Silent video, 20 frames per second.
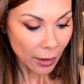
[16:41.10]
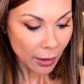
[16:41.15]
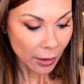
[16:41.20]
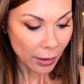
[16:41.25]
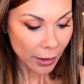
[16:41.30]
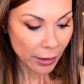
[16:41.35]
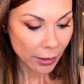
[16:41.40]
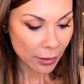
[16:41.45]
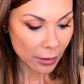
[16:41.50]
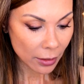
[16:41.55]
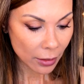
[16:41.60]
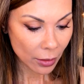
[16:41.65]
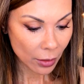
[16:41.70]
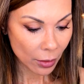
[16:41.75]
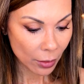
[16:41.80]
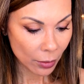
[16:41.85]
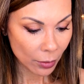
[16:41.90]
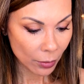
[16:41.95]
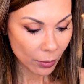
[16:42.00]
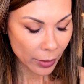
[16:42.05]
let's
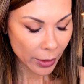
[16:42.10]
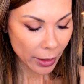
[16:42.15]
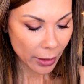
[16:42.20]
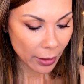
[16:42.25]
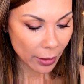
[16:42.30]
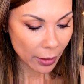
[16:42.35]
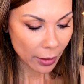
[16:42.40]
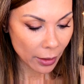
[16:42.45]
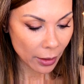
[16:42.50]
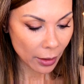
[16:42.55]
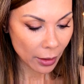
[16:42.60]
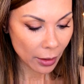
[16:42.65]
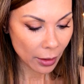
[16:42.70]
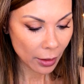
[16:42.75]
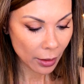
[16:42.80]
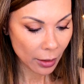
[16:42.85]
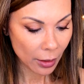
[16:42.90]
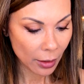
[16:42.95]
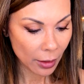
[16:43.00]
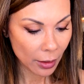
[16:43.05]
go with,
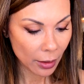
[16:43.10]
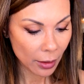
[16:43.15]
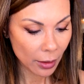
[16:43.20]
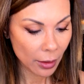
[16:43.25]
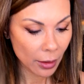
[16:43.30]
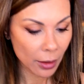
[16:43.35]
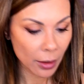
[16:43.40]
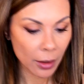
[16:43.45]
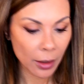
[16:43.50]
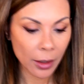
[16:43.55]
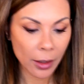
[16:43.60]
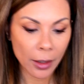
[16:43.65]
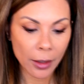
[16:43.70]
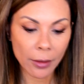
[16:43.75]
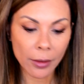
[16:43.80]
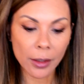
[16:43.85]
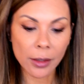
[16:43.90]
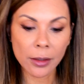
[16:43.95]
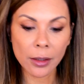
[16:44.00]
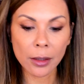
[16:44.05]

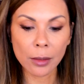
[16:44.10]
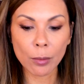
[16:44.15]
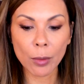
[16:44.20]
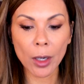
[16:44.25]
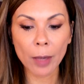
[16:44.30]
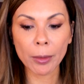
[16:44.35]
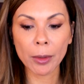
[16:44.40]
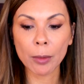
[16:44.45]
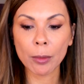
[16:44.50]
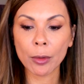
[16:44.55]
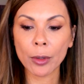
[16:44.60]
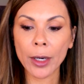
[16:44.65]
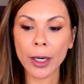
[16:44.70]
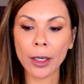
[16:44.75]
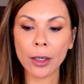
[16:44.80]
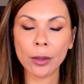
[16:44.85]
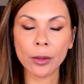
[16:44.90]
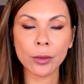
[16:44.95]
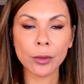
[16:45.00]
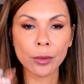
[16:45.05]
this is Bobbie
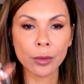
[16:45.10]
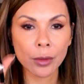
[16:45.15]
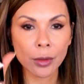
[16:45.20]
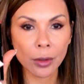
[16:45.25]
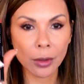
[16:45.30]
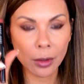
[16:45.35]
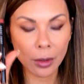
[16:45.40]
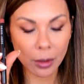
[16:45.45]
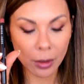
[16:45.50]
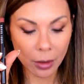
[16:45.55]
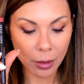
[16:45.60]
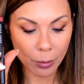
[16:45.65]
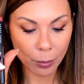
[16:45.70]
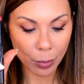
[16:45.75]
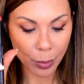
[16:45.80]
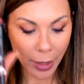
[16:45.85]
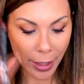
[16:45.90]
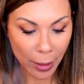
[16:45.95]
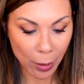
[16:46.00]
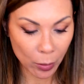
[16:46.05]
Brown's
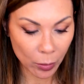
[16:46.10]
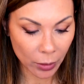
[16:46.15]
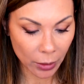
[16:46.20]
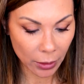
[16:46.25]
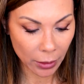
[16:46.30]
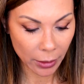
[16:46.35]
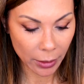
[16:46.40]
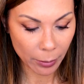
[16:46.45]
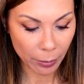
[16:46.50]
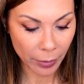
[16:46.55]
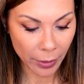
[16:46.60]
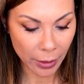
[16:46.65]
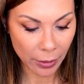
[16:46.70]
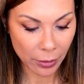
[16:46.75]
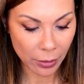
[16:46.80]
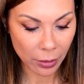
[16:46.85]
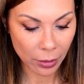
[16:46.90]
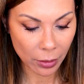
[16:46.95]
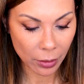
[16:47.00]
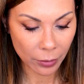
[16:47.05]
brown lip
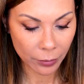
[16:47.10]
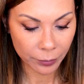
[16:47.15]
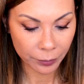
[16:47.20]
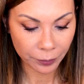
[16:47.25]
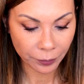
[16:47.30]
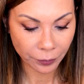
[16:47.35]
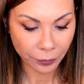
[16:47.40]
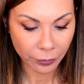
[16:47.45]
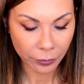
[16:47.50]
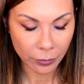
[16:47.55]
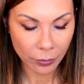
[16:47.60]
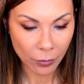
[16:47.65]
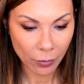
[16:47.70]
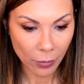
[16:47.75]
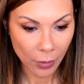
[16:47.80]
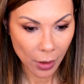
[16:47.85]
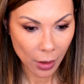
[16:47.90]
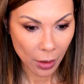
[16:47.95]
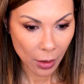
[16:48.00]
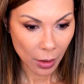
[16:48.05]
pencil,
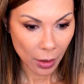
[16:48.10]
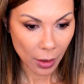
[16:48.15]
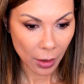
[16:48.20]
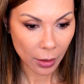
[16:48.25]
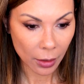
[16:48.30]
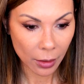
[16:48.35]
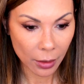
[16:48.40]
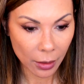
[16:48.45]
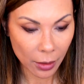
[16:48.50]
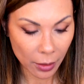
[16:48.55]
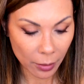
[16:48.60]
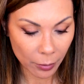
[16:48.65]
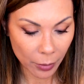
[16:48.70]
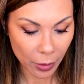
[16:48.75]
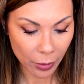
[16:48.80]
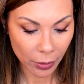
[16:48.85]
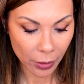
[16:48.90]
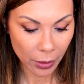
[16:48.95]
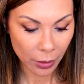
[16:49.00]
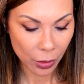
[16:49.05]
and I'm
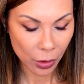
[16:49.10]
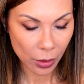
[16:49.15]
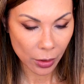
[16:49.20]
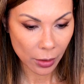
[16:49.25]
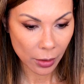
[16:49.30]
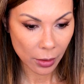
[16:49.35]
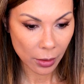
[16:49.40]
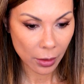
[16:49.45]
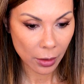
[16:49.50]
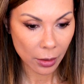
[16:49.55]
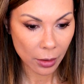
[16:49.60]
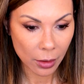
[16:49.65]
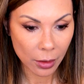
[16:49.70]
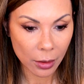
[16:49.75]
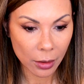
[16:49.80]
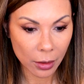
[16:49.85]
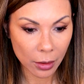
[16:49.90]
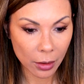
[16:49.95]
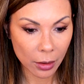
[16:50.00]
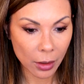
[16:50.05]
going to just
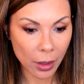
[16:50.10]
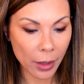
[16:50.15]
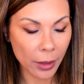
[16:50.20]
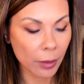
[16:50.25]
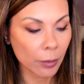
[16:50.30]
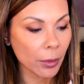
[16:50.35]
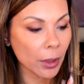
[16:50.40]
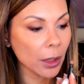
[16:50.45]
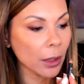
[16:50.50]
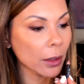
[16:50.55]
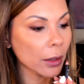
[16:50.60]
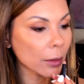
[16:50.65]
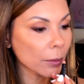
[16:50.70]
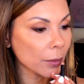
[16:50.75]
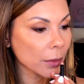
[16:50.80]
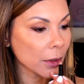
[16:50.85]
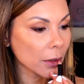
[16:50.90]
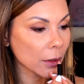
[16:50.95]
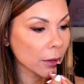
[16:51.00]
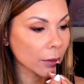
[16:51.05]
line my
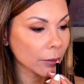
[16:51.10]
lips.